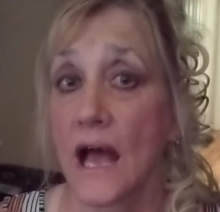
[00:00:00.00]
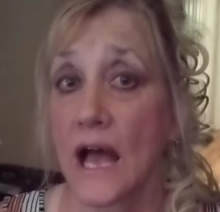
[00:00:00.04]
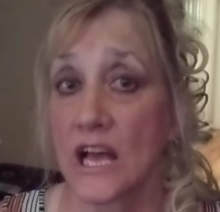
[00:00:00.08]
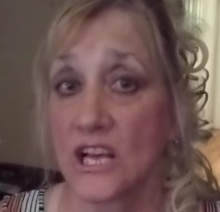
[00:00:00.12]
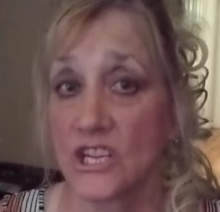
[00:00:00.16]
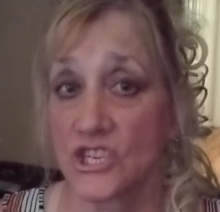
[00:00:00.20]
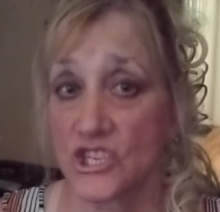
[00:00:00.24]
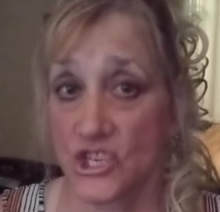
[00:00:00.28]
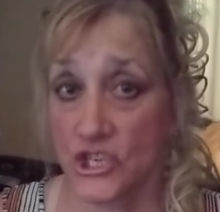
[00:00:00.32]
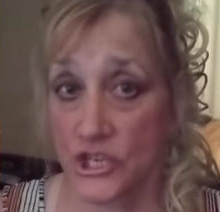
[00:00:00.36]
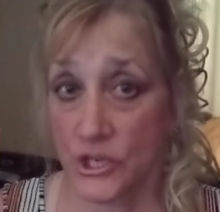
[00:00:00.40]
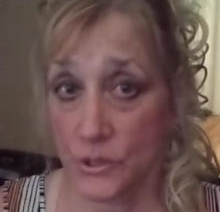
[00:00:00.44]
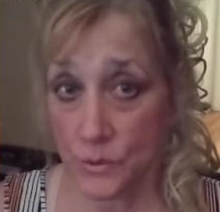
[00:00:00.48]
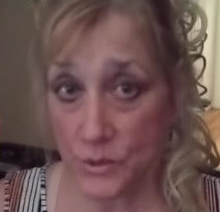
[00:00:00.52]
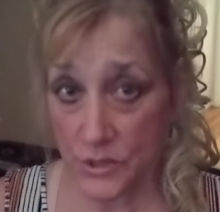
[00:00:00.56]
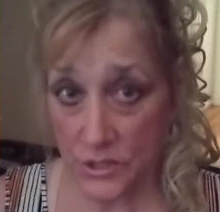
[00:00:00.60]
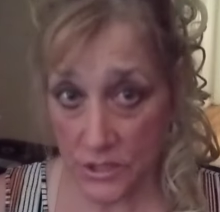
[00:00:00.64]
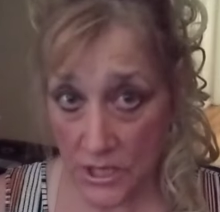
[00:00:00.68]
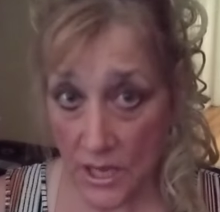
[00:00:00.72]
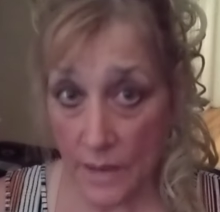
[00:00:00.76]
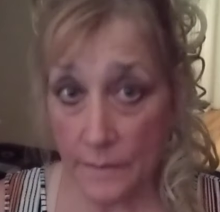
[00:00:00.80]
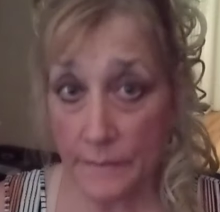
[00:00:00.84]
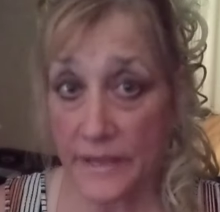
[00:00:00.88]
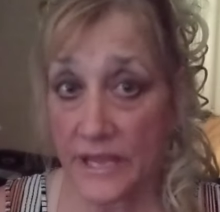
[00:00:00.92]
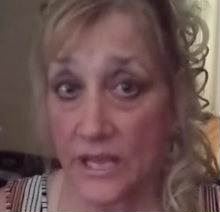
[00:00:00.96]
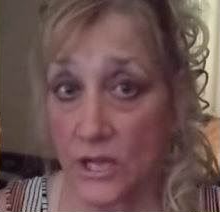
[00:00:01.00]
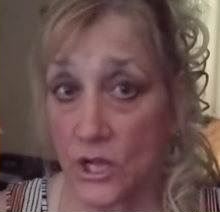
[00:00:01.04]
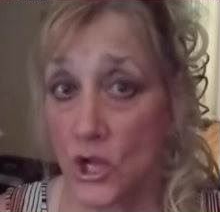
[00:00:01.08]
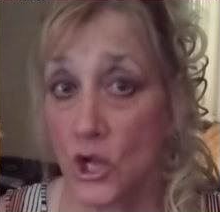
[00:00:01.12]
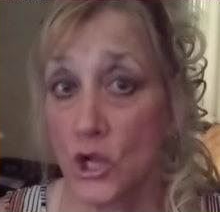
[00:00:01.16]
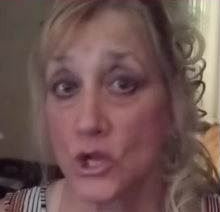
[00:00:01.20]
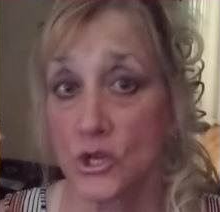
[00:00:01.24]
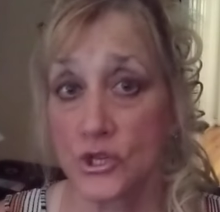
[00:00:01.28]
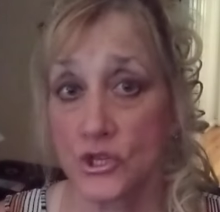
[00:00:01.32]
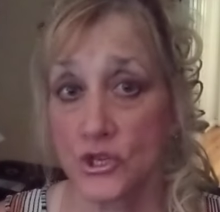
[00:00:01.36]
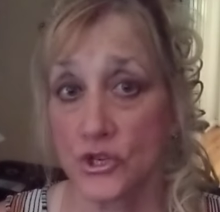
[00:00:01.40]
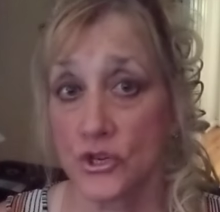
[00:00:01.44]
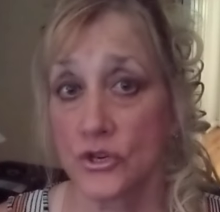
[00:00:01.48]
and she was coming
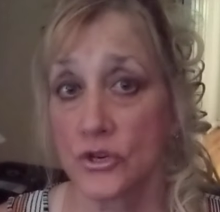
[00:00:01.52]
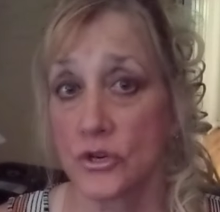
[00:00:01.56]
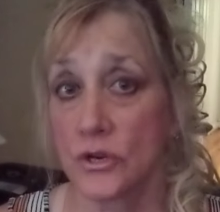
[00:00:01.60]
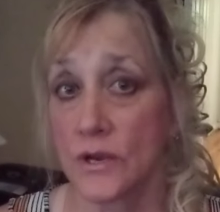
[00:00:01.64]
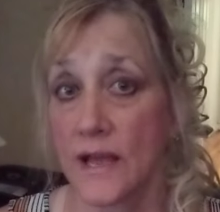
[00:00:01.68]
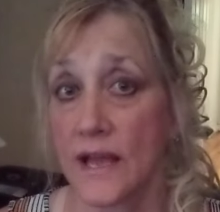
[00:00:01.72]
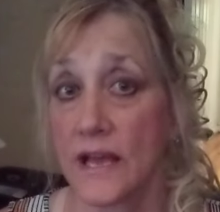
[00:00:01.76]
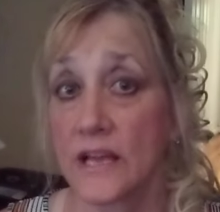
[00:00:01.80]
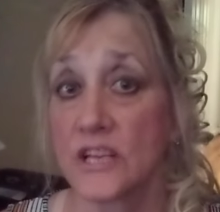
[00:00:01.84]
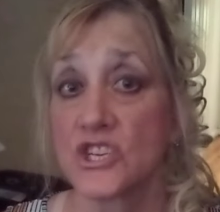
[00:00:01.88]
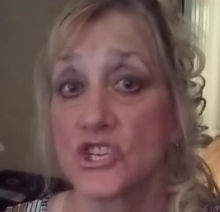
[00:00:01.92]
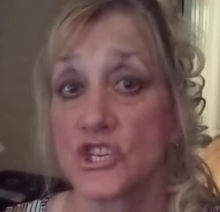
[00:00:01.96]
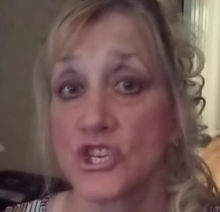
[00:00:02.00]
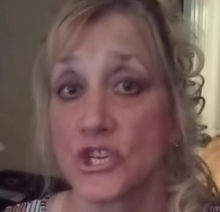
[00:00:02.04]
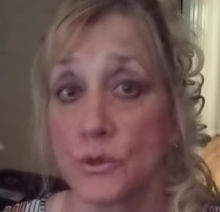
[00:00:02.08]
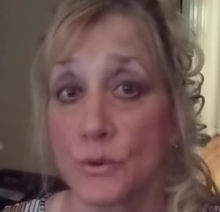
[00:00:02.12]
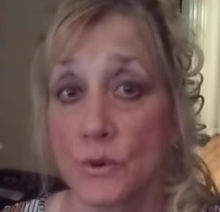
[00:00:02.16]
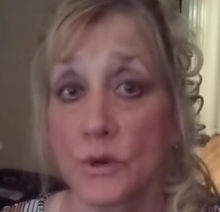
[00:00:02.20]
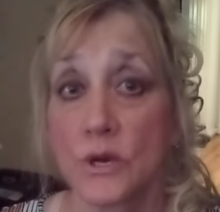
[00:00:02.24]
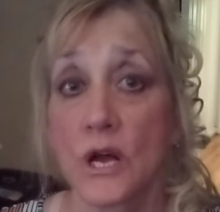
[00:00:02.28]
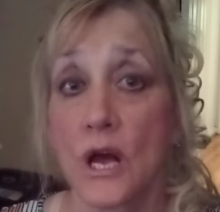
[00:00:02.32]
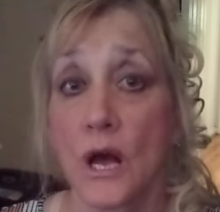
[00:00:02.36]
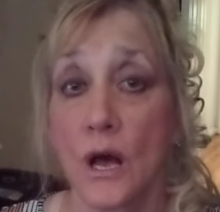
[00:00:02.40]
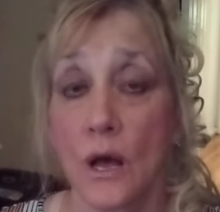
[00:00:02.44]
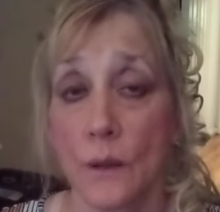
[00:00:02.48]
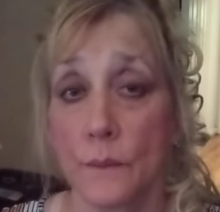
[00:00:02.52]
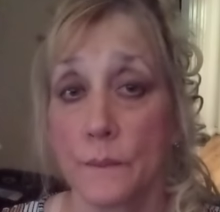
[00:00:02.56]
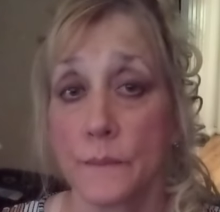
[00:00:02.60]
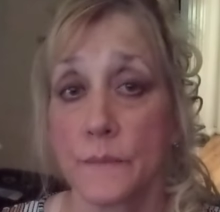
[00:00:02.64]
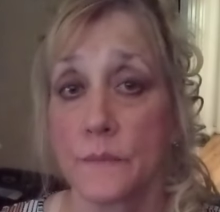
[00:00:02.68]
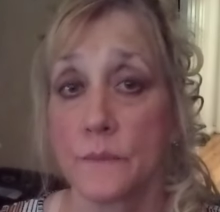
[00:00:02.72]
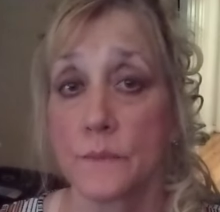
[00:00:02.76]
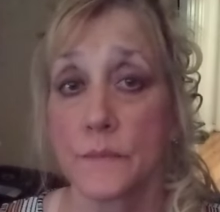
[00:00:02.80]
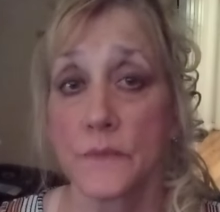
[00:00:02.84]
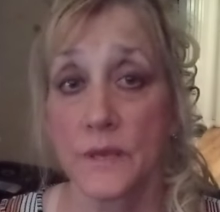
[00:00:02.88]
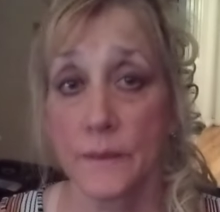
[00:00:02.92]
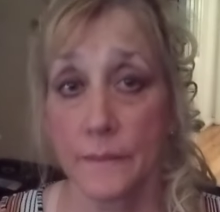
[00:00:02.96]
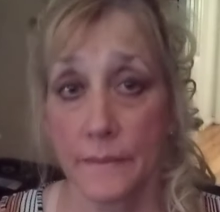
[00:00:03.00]
closer and she would come
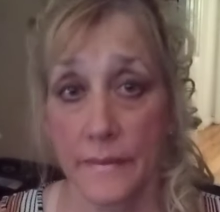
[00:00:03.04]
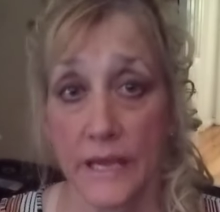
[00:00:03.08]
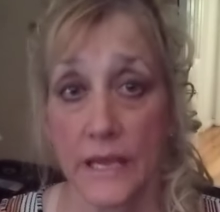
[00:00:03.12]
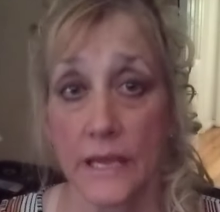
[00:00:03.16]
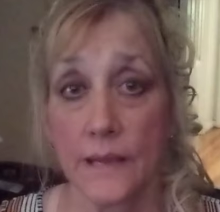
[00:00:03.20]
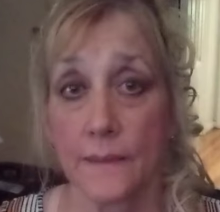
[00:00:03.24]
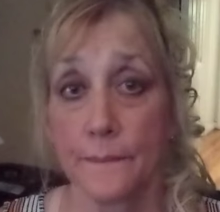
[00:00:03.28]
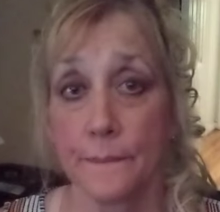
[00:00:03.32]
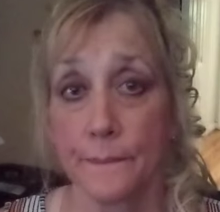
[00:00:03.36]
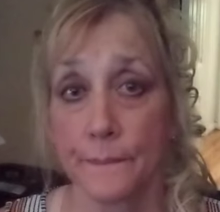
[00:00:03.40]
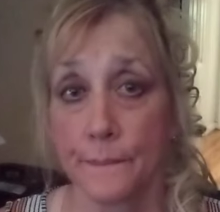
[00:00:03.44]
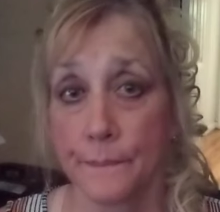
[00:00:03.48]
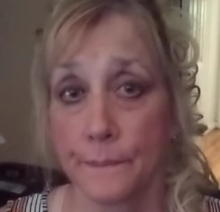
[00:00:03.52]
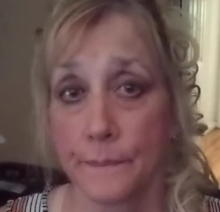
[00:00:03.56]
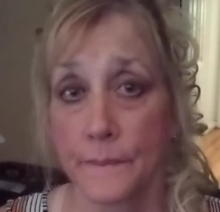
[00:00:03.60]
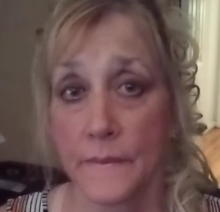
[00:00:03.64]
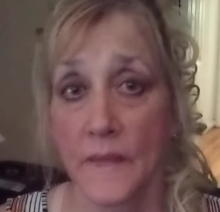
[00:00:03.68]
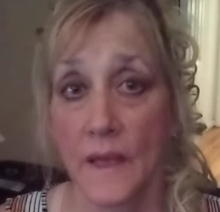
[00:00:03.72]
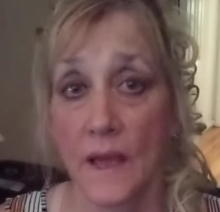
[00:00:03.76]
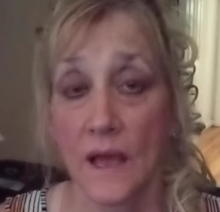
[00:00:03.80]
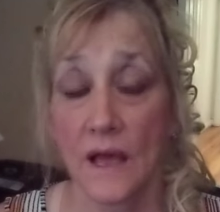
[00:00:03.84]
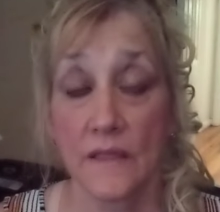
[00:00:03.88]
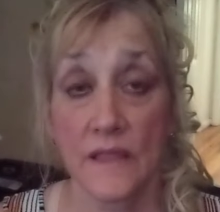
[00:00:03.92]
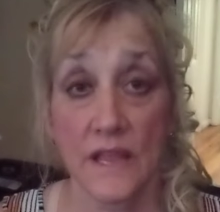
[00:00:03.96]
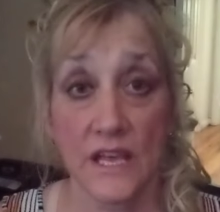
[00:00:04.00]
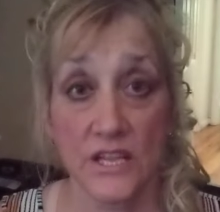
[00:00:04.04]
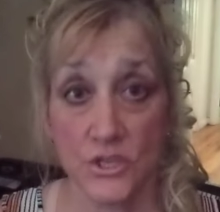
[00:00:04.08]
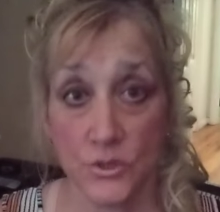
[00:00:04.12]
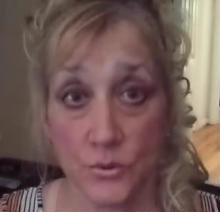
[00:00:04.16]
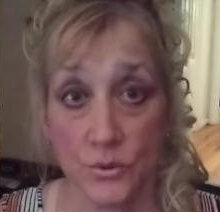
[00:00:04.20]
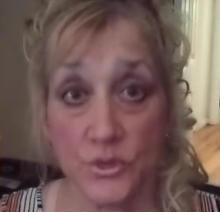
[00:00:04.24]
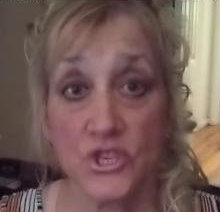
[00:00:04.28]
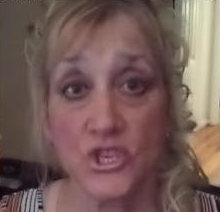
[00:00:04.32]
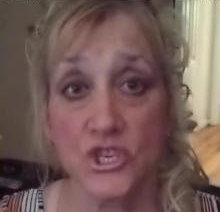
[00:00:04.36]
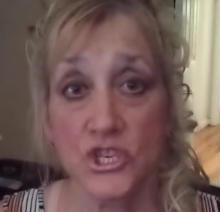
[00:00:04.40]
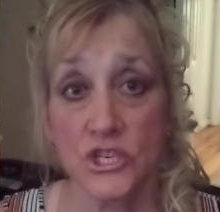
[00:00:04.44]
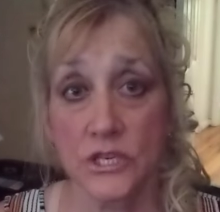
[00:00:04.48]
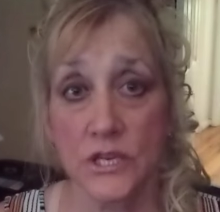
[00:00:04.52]
to me. And
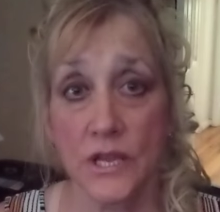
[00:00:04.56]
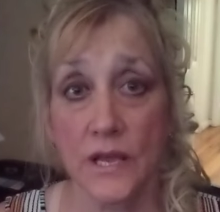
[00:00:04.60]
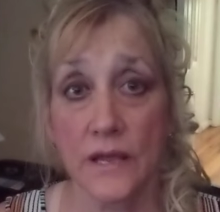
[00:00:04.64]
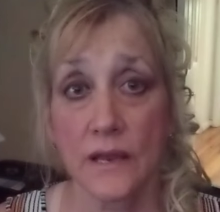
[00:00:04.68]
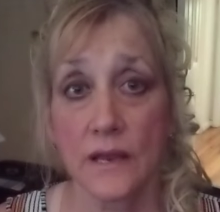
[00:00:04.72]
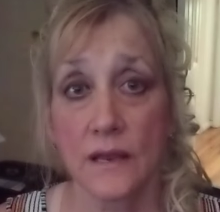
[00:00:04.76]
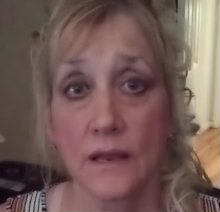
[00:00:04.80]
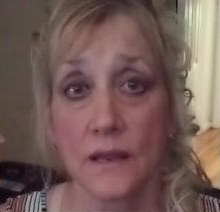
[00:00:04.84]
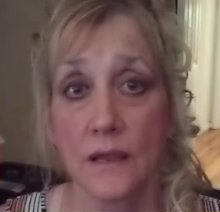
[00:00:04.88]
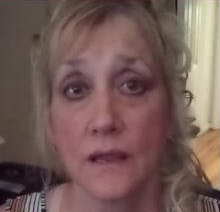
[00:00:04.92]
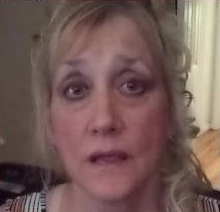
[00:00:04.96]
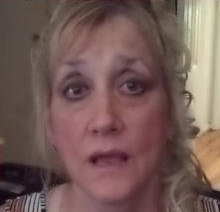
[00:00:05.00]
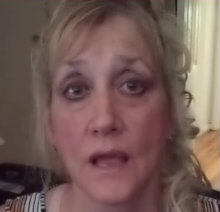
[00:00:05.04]
that's what she did.